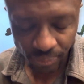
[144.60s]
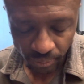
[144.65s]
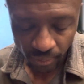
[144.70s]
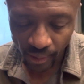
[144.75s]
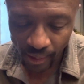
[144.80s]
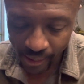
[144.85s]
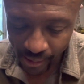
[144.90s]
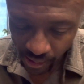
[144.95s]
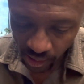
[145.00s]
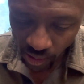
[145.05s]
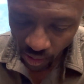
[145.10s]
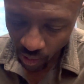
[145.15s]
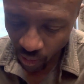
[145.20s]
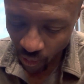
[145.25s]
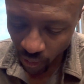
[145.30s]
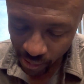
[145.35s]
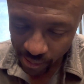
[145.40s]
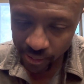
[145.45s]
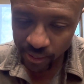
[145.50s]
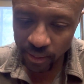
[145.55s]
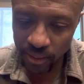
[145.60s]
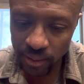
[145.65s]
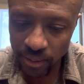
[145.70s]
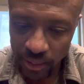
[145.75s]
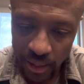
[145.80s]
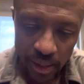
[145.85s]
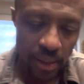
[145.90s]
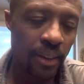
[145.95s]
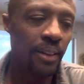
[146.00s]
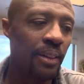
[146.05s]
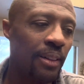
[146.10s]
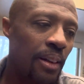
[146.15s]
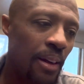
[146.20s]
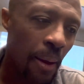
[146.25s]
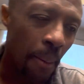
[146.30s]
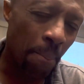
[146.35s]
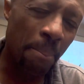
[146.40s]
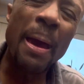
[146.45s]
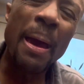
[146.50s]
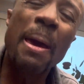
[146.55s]
mm.
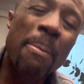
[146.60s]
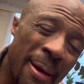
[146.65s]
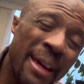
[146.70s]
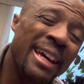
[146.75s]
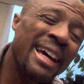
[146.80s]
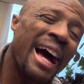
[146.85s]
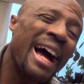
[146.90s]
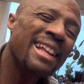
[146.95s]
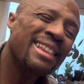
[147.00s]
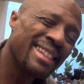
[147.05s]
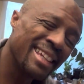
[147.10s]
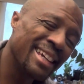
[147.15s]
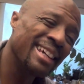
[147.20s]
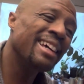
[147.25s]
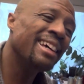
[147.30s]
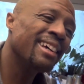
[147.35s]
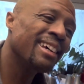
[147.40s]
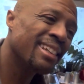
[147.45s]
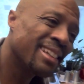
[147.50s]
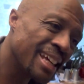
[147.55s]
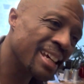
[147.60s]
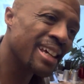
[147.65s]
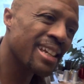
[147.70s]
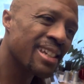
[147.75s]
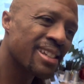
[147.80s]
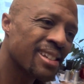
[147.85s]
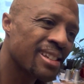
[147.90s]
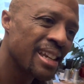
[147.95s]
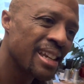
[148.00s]
Maybe I did this.